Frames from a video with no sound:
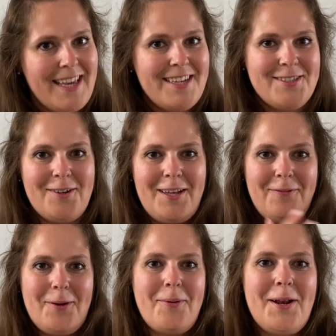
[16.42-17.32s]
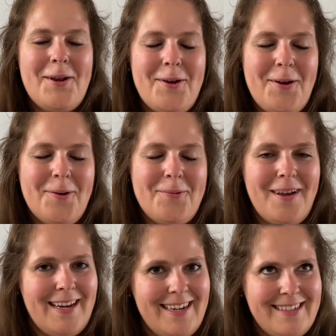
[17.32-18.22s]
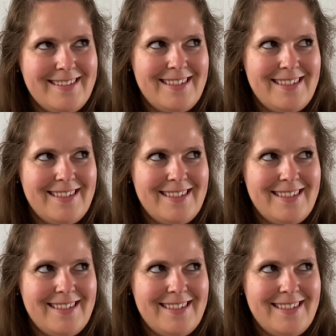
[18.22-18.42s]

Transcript: So if you wanna know what it is,